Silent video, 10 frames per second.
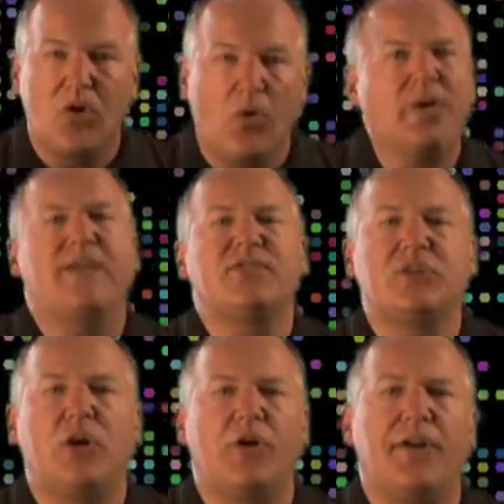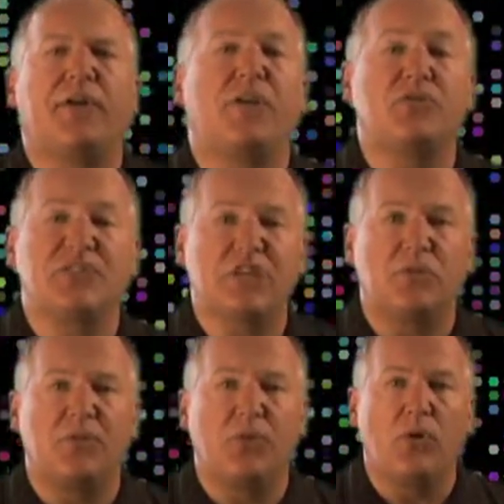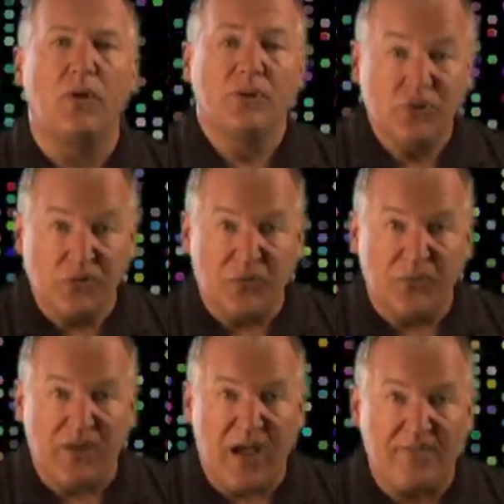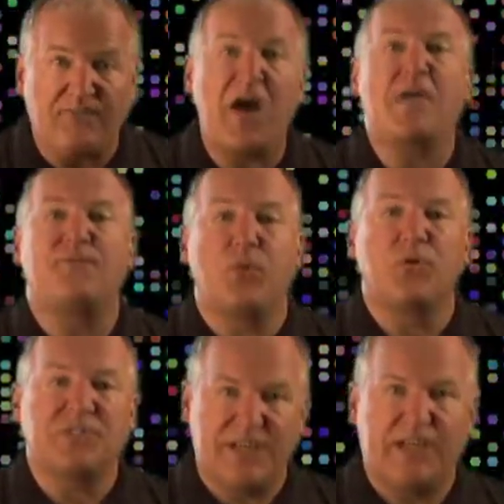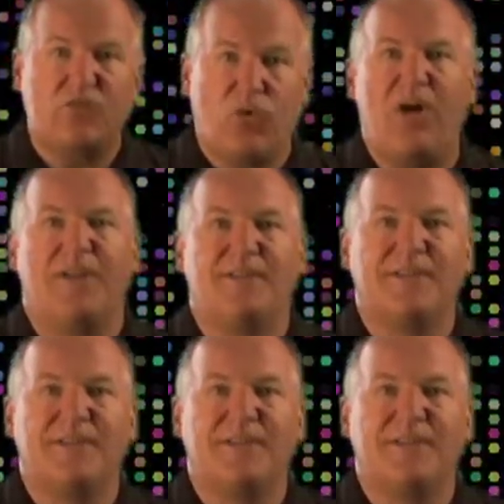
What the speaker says: Or give us a call at area code 614-245-5461.